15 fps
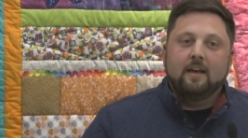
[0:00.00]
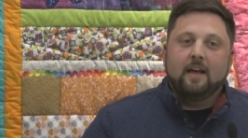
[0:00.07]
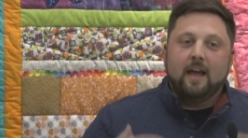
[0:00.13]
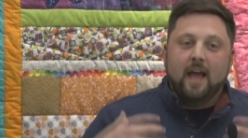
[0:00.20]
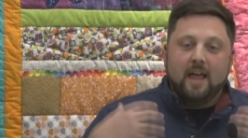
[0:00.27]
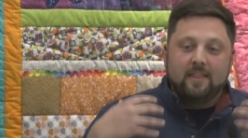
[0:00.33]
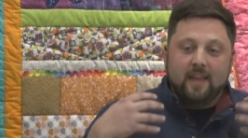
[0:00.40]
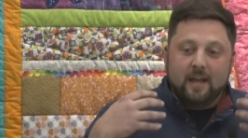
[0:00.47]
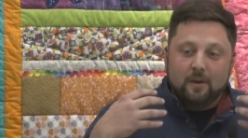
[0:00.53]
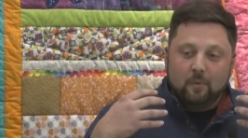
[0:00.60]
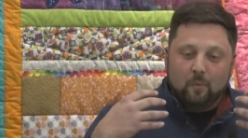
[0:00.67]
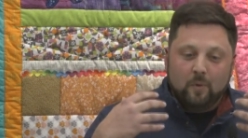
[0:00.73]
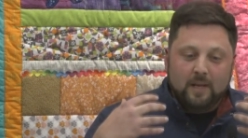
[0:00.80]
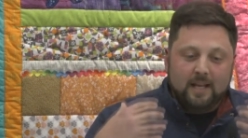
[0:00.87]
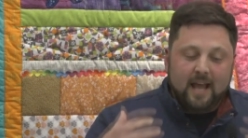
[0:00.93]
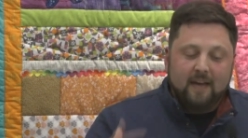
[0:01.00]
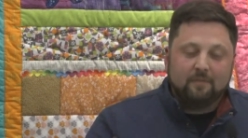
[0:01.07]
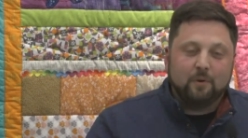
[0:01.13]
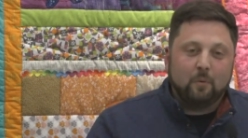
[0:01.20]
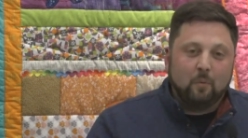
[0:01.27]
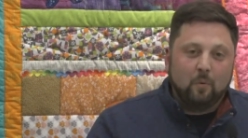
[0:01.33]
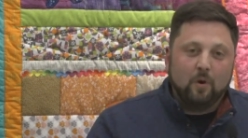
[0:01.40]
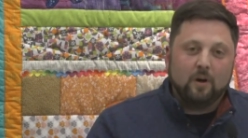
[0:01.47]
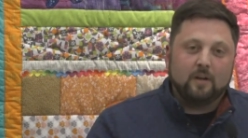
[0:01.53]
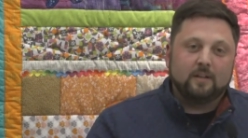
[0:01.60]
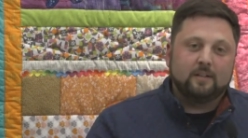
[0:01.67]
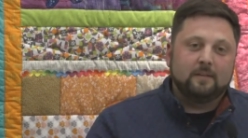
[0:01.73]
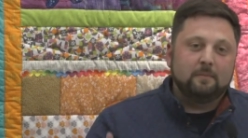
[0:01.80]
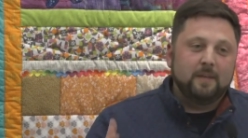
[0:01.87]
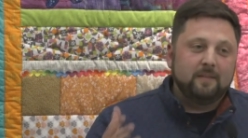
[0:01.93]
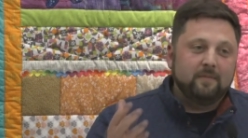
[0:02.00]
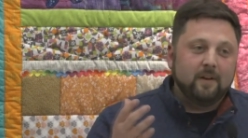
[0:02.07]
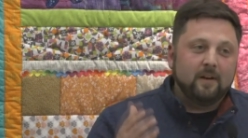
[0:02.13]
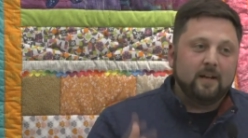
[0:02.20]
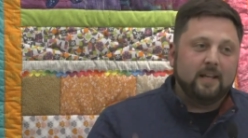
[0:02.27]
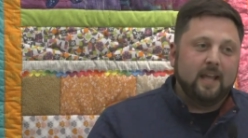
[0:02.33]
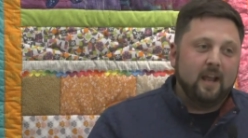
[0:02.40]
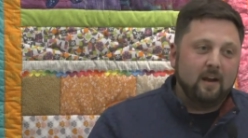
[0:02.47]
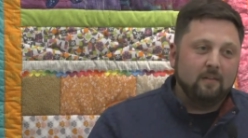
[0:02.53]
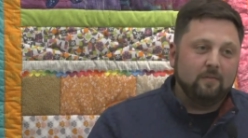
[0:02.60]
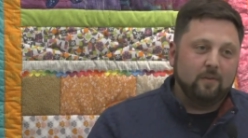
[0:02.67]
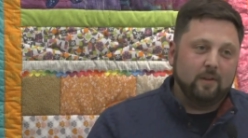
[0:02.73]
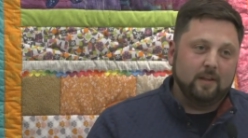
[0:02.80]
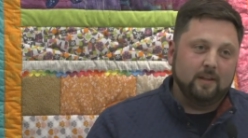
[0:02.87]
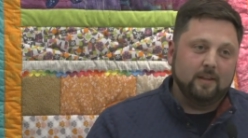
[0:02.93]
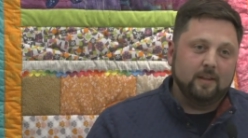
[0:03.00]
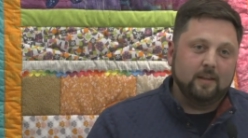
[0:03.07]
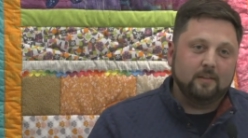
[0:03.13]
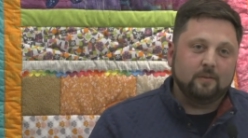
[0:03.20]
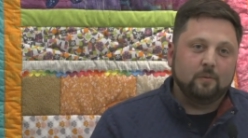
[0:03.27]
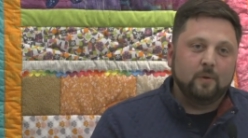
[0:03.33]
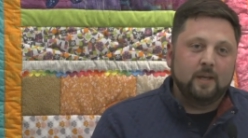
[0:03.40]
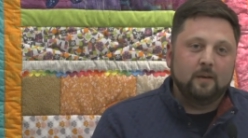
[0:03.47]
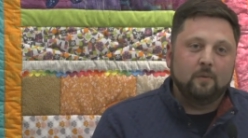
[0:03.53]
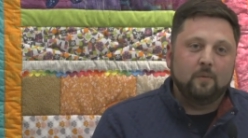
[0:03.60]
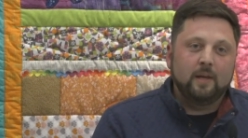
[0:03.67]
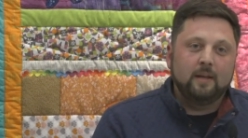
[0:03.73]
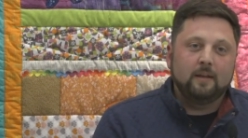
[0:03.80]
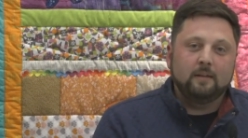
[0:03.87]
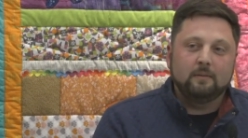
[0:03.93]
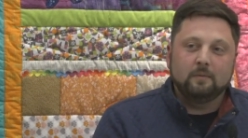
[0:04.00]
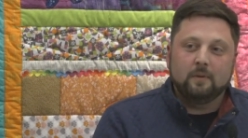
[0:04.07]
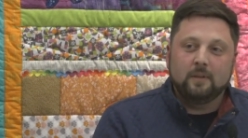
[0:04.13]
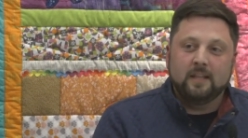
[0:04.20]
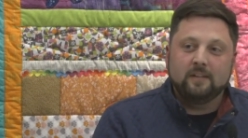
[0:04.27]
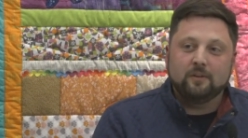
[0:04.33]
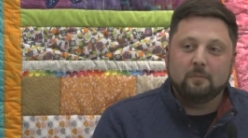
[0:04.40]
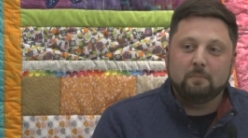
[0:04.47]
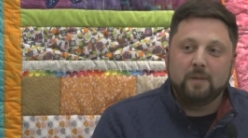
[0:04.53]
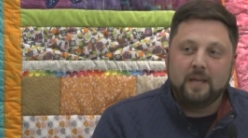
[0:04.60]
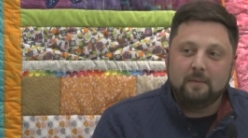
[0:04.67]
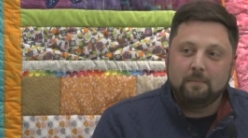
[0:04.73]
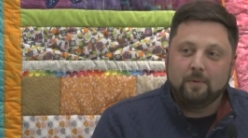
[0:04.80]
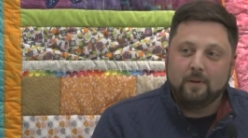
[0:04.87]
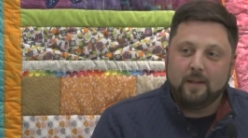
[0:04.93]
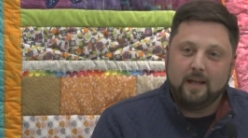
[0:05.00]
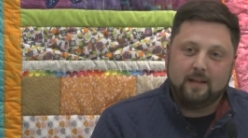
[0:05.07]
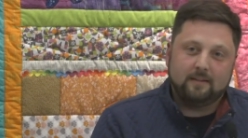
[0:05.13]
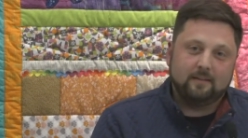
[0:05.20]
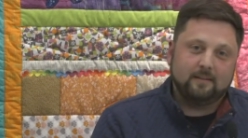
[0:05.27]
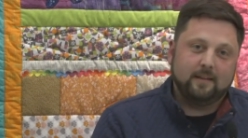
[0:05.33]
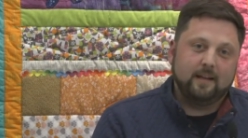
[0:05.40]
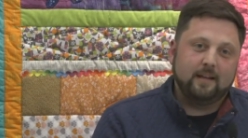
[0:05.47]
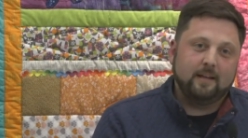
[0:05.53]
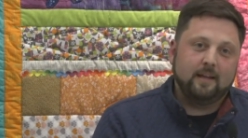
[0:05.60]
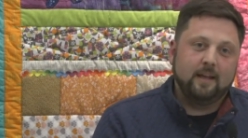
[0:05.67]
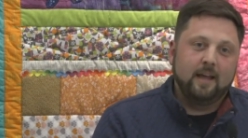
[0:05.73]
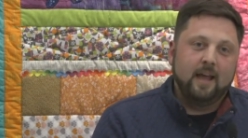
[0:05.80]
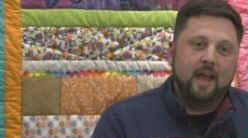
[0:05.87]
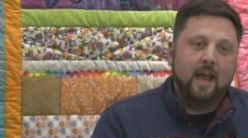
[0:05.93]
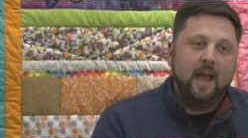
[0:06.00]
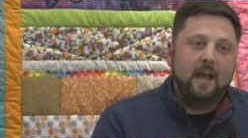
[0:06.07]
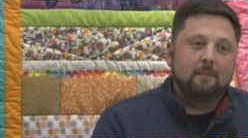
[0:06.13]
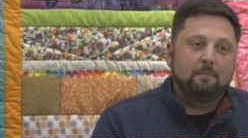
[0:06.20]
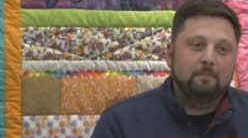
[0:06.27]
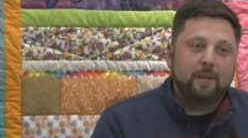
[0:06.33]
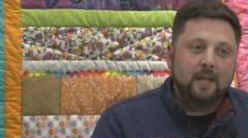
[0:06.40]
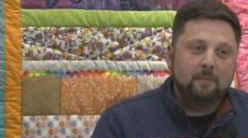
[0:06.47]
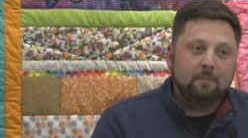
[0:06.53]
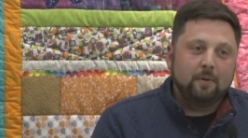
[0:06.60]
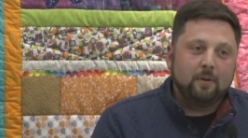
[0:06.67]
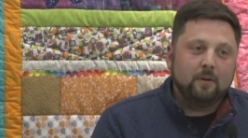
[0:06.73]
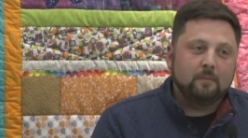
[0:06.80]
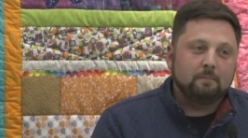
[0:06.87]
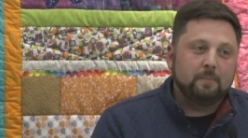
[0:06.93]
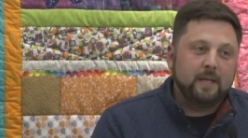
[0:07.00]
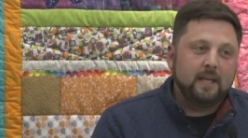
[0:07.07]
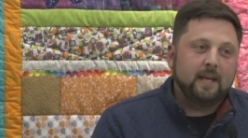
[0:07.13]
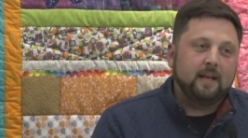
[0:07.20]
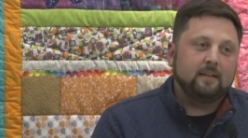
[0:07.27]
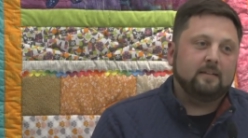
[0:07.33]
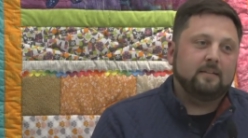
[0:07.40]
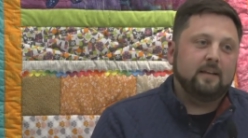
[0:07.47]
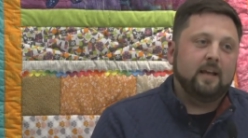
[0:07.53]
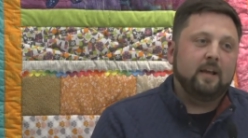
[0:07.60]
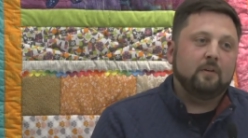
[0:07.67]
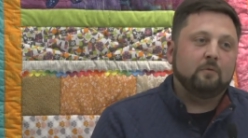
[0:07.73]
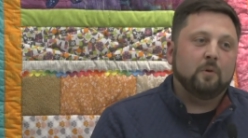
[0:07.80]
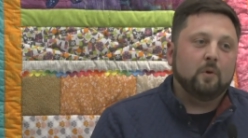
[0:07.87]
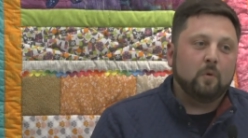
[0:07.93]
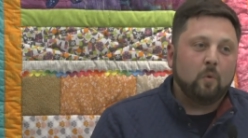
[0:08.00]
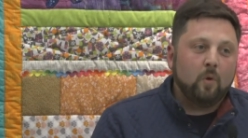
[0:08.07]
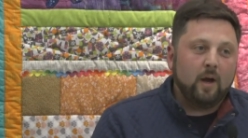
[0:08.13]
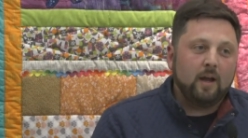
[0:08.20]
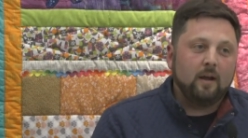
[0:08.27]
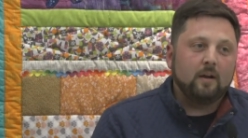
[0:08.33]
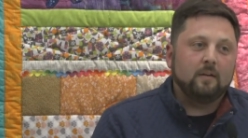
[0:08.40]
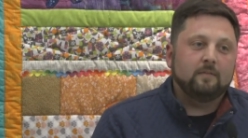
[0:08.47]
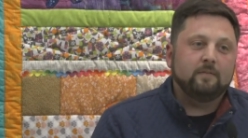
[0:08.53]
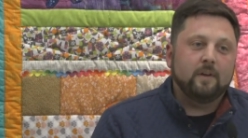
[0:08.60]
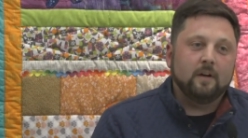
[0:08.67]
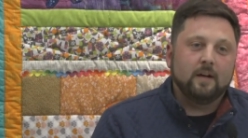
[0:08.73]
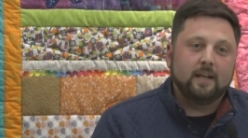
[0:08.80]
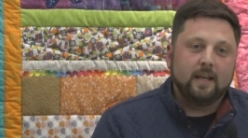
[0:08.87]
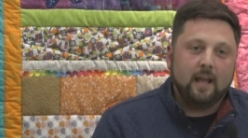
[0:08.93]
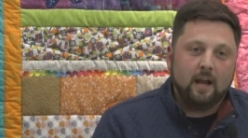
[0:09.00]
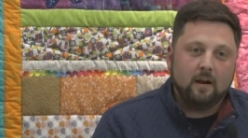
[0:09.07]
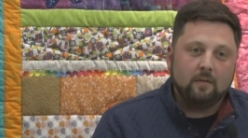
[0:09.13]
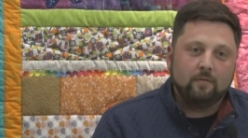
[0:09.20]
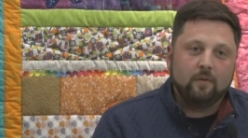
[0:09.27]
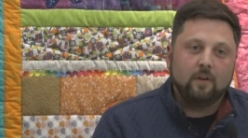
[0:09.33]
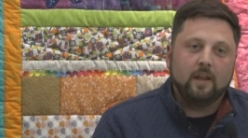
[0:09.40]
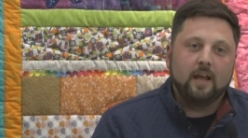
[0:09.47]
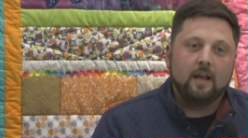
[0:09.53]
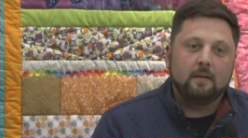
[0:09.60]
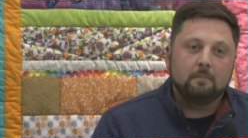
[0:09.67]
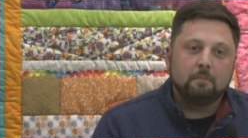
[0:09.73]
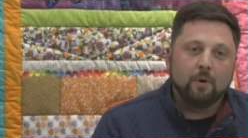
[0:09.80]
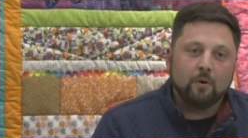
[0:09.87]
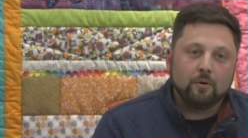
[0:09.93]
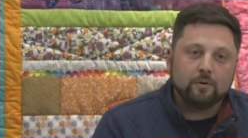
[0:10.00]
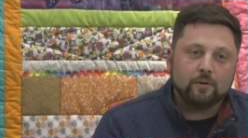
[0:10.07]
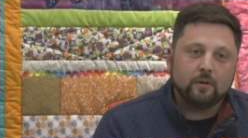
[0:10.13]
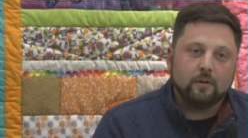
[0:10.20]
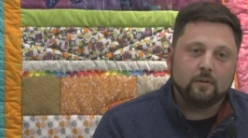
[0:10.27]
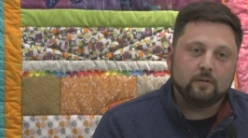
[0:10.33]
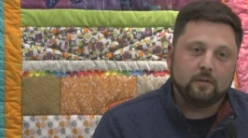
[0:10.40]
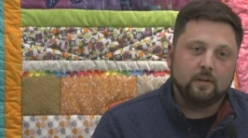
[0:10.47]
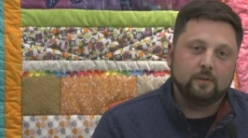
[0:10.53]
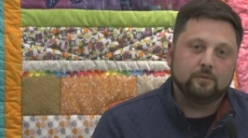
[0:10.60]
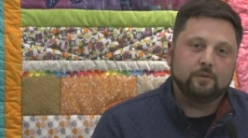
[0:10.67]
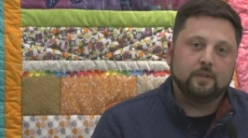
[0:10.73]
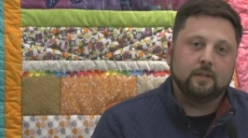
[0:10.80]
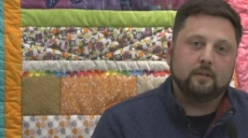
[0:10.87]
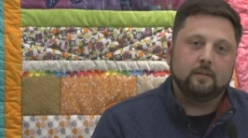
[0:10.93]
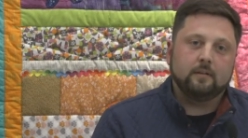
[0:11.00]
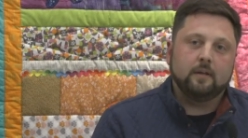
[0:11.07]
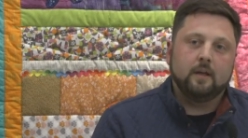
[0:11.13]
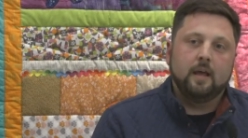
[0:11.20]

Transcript: and then we'd have to work to be very careful in this. These are people at stake, and people being at stake require very careful and personal solutions.